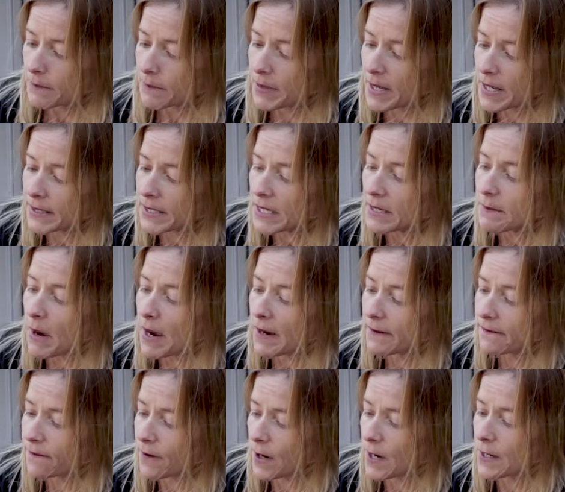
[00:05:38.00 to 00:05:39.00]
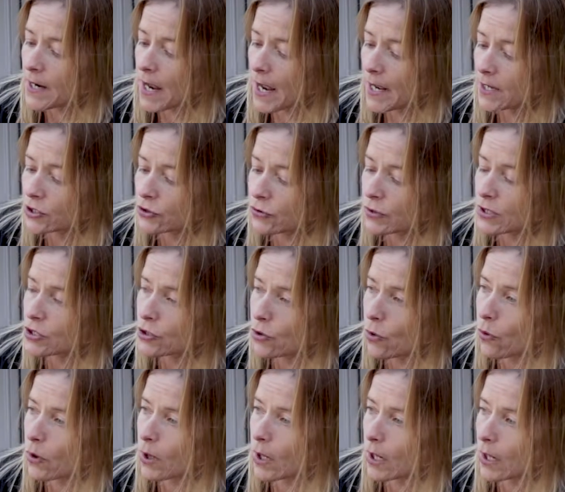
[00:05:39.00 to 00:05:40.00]
Picking my front entry
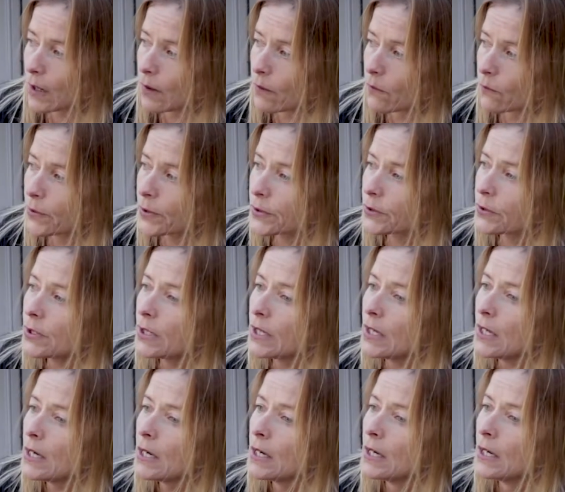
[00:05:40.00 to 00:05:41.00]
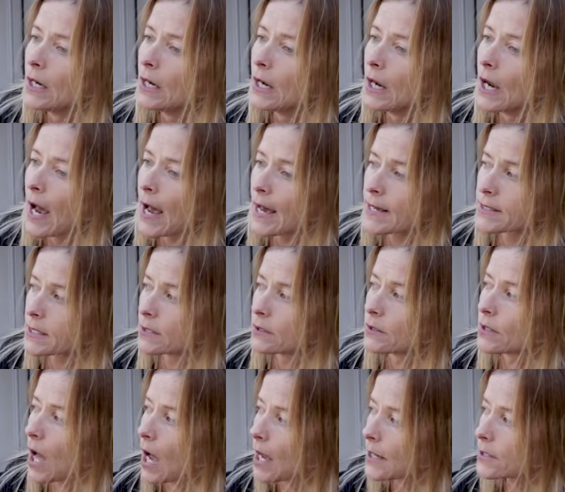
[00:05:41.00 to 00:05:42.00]
door really has a
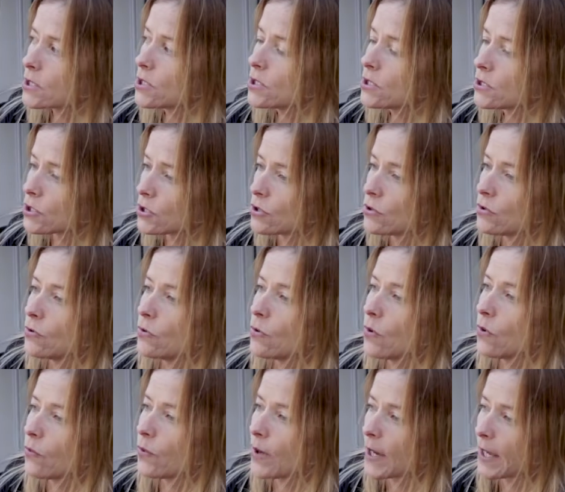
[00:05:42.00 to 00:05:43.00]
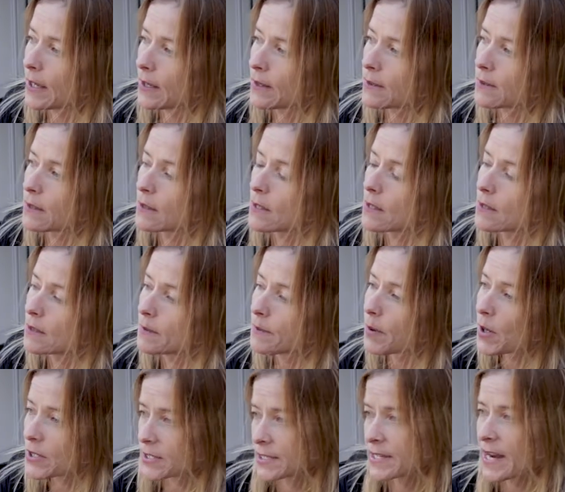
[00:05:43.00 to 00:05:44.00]
lot to do with the
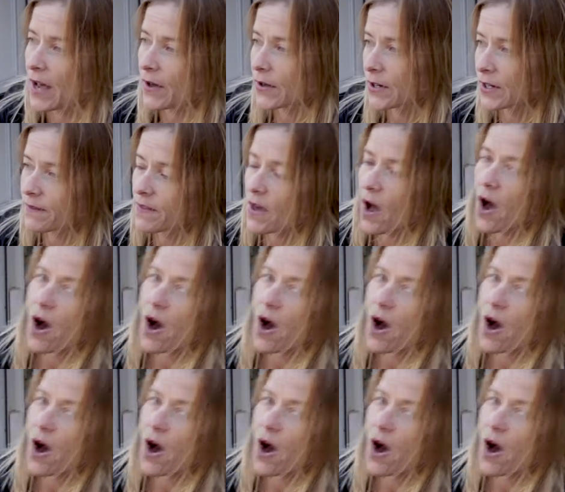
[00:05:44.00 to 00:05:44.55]
personality of the